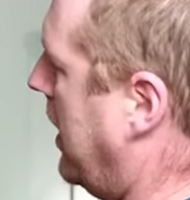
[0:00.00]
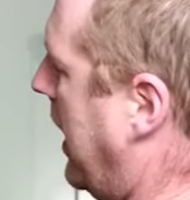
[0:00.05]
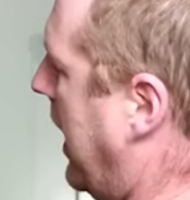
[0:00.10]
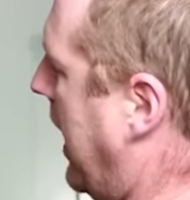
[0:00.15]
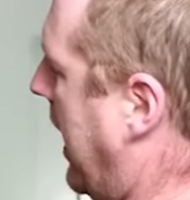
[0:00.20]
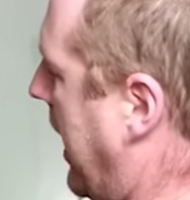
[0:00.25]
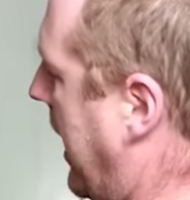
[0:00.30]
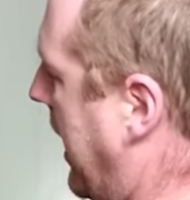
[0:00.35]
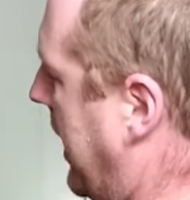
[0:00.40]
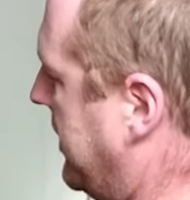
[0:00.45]

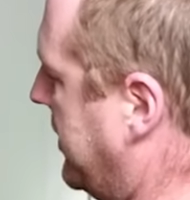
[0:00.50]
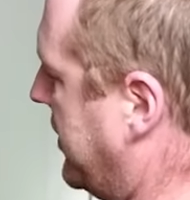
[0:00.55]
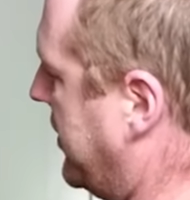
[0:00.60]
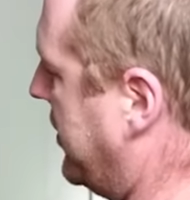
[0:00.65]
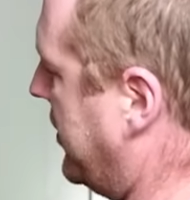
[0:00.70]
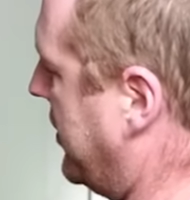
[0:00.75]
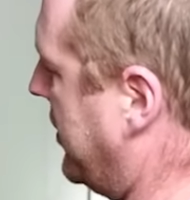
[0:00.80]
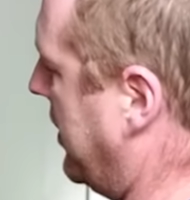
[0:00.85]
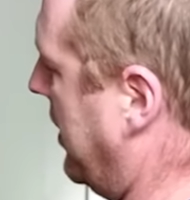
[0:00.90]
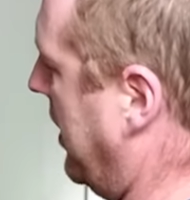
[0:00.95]

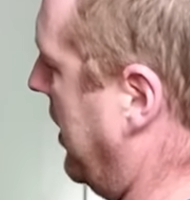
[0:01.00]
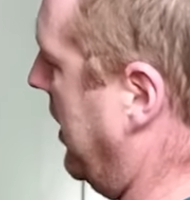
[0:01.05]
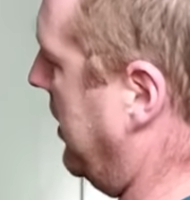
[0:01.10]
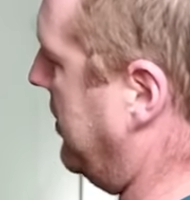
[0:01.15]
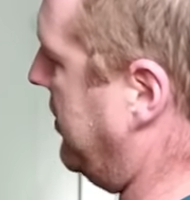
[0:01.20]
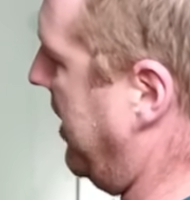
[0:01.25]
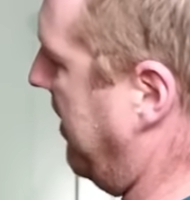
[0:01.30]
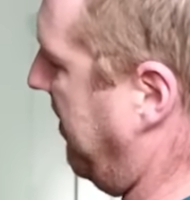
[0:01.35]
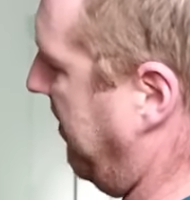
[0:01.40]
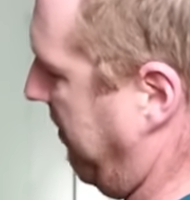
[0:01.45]
has a
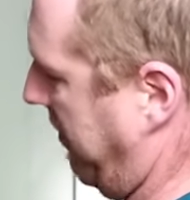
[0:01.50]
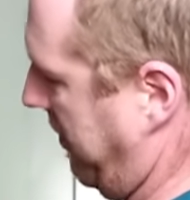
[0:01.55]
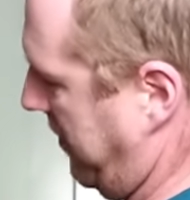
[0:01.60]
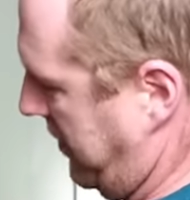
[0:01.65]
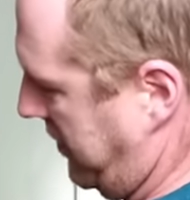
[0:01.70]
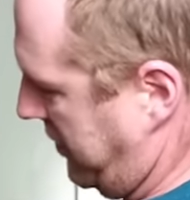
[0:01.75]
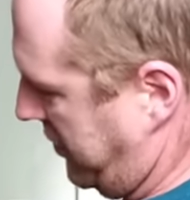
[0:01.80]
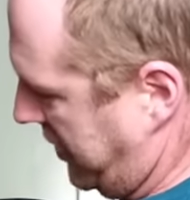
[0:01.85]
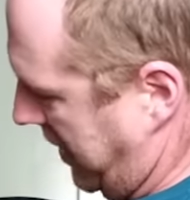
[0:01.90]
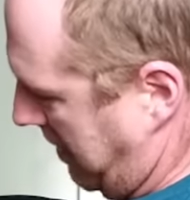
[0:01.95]

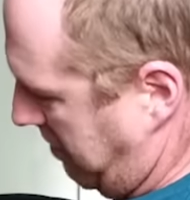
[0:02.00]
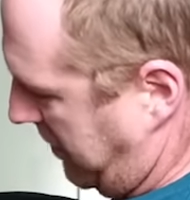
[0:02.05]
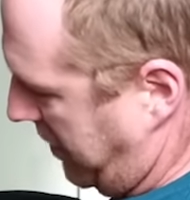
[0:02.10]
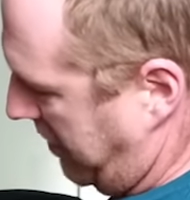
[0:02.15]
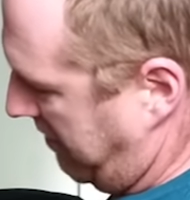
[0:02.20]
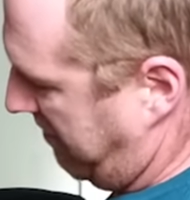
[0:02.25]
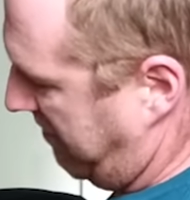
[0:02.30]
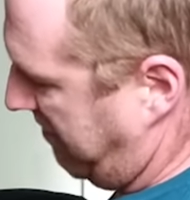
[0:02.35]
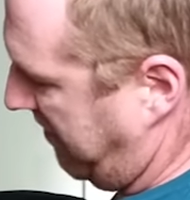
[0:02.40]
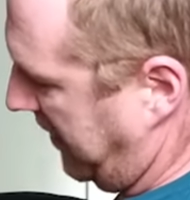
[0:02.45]
different zip
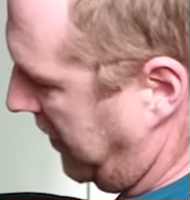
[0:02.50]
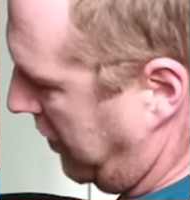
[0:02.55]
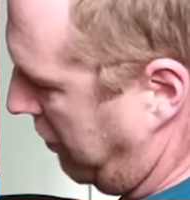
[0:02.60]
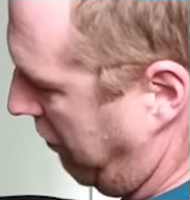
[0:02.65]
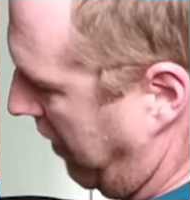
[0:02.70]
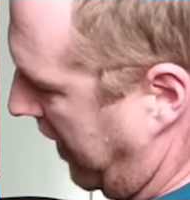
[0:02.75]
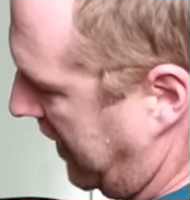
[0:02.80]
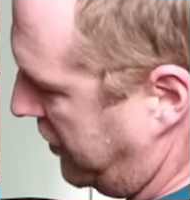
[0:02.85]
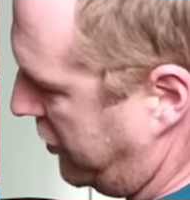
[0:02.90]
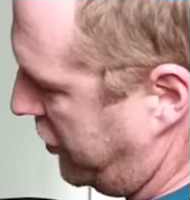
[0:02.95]

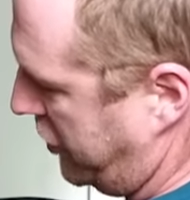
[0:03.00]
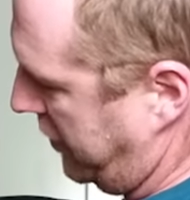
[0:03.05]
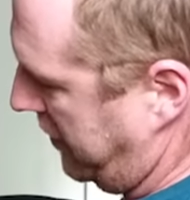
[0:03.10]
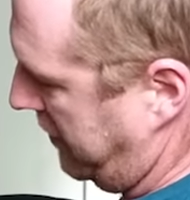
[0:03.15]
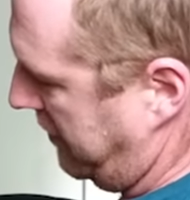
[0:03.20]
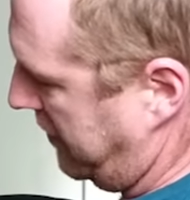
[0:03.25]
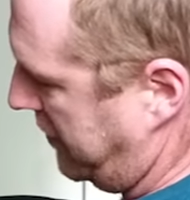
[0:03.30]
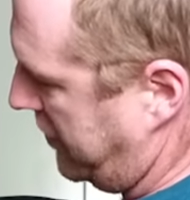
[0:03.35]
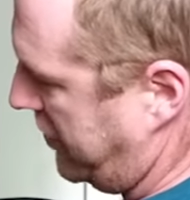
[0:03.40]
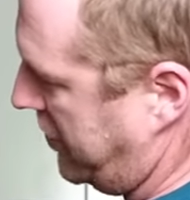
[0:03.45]

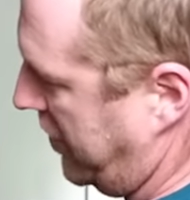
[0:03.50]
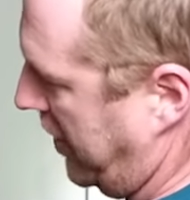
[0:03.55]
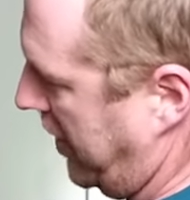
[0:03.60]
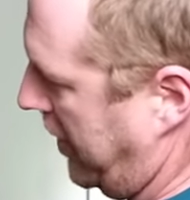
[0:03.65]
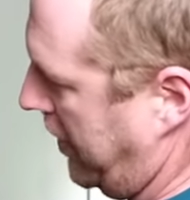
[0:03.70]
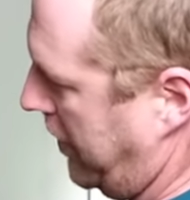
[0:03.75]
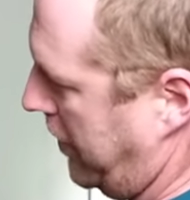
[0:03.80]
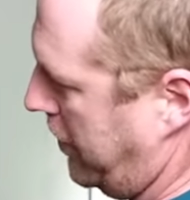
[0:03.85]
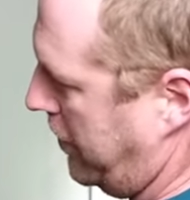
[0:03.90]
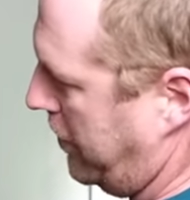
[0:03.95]
configuration.
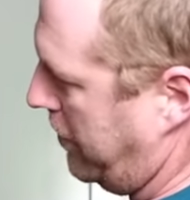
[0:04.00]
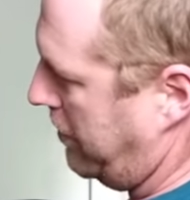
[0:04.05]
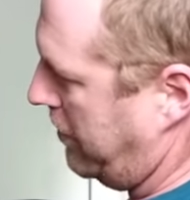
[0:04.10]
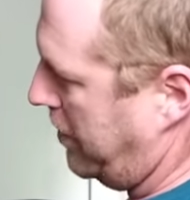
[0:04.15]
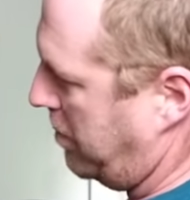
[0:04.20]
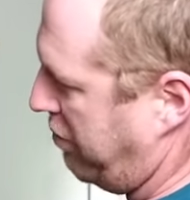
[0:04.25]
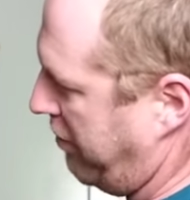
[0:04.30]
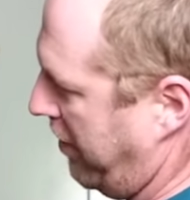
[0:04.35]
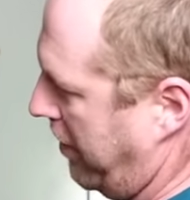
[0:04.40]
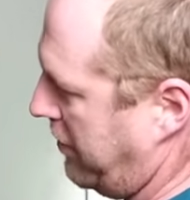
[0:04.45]
So
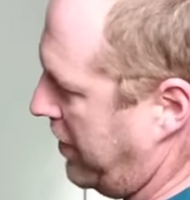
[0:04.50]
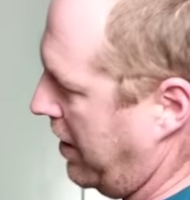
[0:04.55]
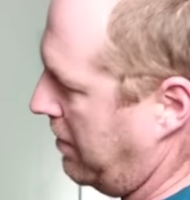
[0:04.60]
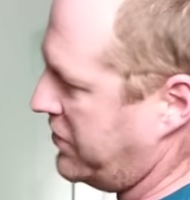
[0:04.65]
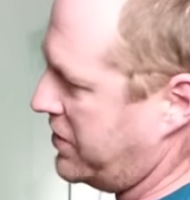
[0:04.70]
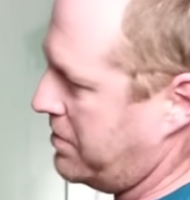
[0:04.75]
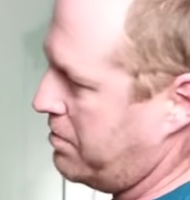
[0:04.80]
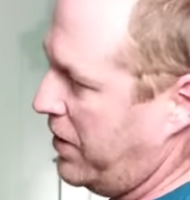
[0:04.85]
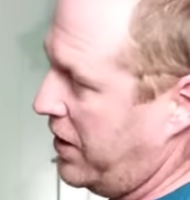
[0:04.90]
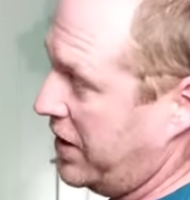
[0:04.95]
the Pro
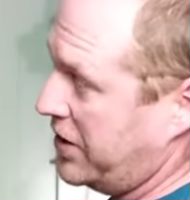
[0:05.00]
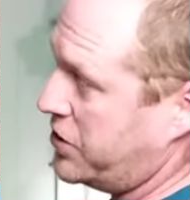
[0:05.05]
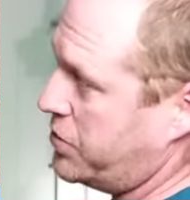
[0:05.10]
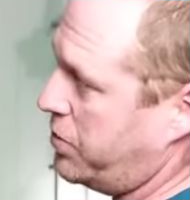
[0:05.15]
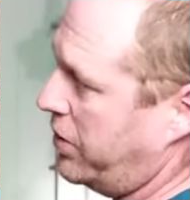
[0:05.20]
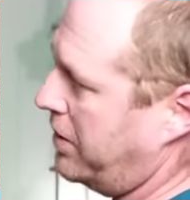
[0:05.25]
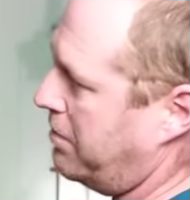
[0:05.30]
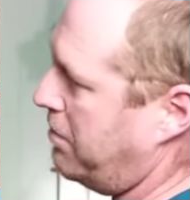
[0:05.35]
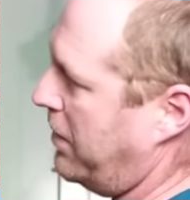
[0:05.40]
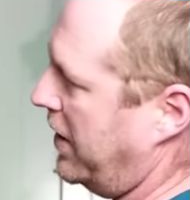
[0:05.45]
comes in
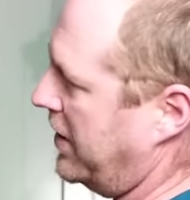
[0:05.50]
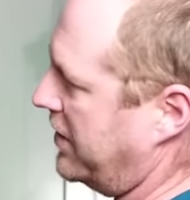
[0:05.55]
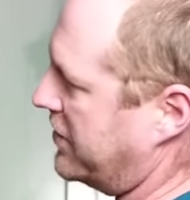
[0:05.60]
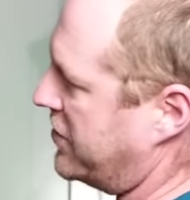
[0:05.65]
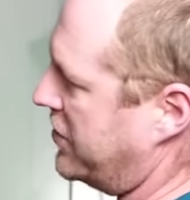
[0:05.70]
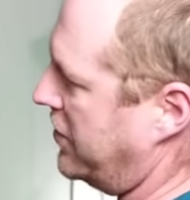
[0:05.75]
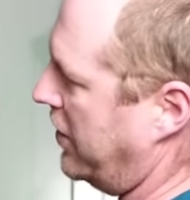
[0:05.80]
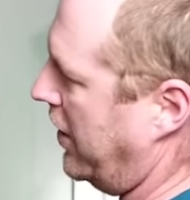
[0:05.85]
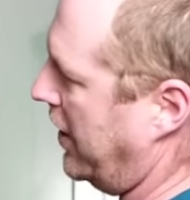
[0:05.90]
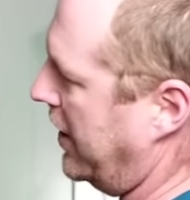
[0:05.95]
-1 and
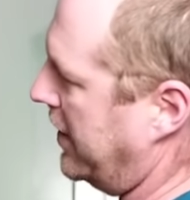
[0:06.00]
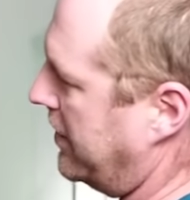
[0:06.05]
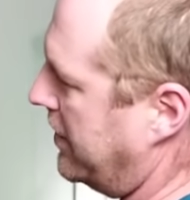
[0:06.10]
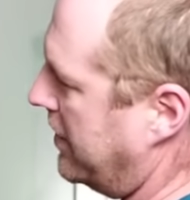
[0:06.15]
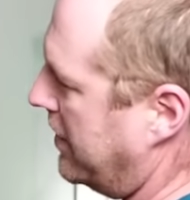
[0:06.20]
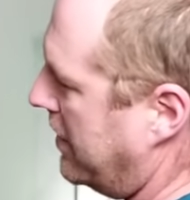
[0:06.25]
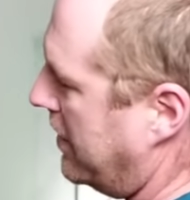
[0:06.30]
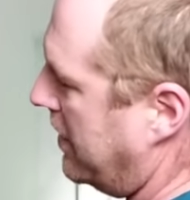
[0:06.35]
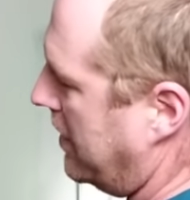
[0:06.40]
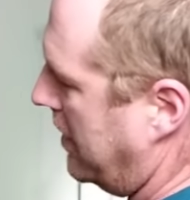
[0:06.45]
-9,
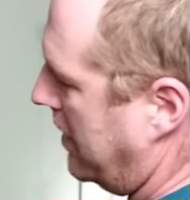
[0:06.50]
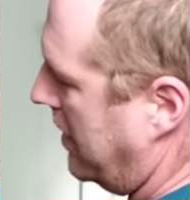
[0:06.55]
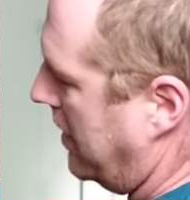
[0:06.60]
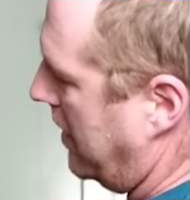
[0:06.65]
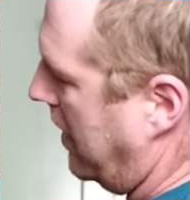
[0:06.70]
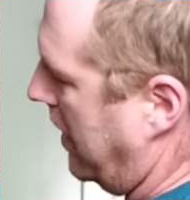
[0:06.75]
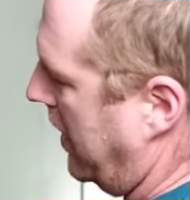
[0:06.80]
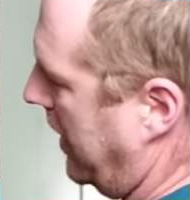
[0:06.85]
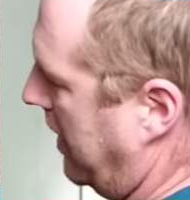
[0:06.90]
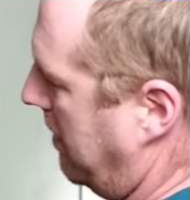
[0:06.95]

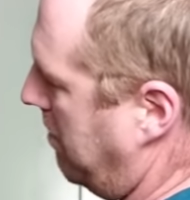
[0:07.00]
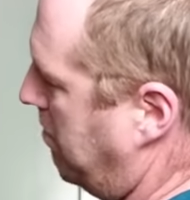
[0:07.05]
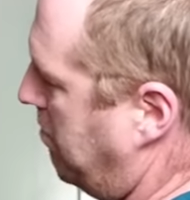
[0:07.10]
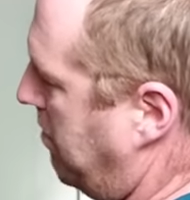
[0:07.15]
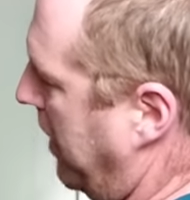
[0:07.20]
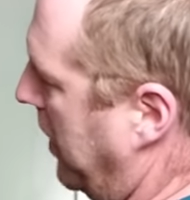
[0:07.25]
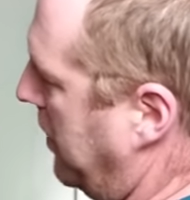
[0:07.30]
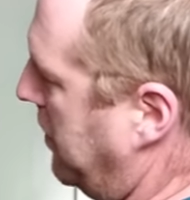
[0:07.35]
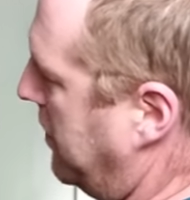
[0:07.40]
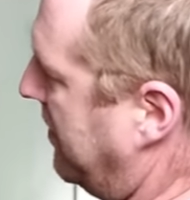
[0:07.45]
and in
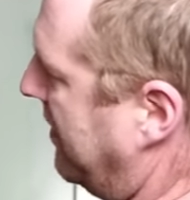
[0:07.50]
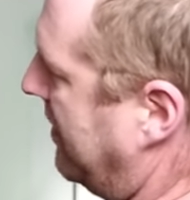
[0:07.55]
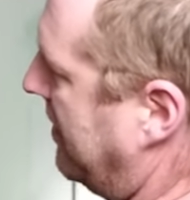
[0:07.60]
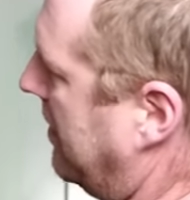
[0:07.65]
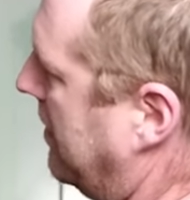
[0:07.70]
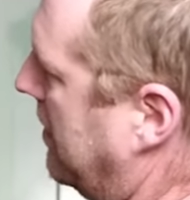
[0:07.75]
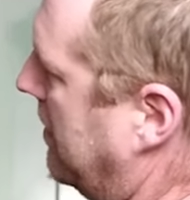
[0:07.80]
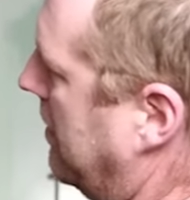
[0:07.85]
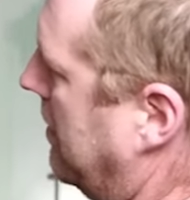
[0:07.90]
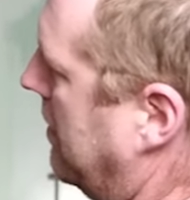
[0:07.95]
both